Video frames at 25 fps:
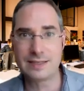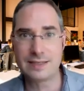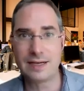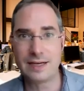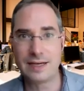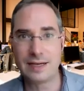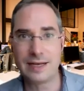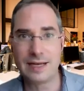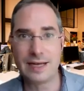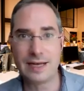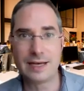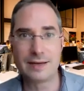
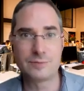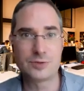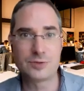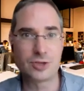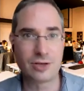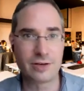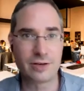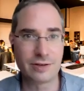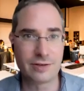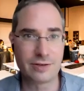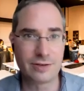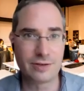I am
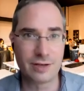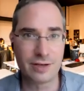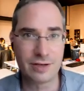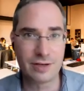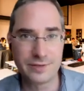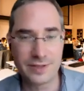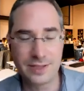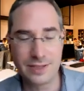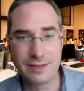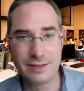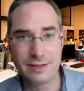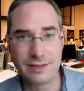Jonathon
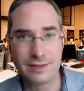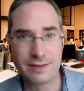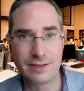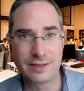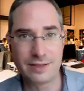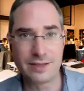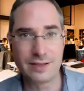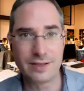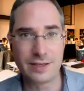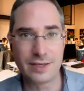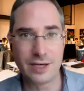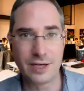Narvey,
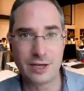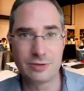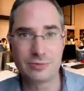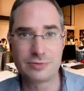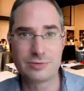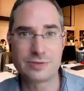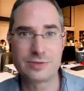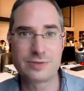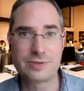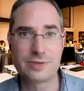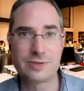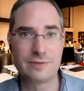the
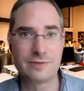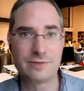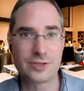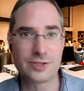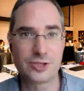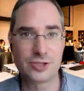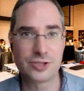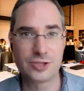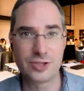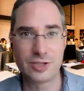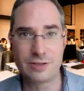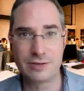host of the
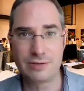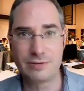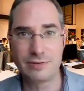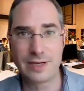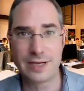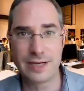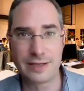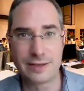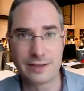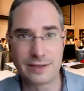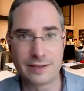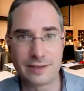show
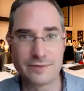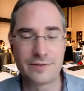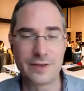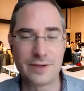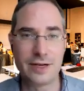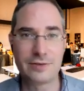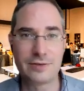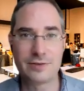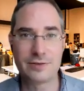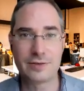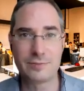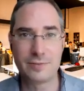and the
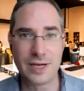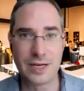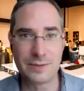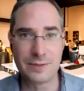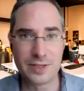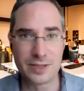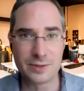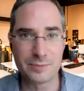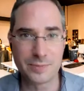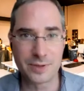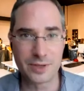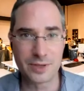founder of Mind
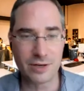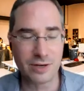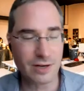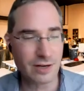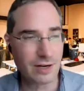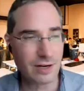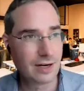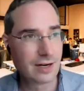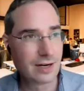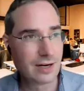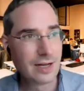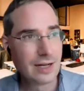Meld PR.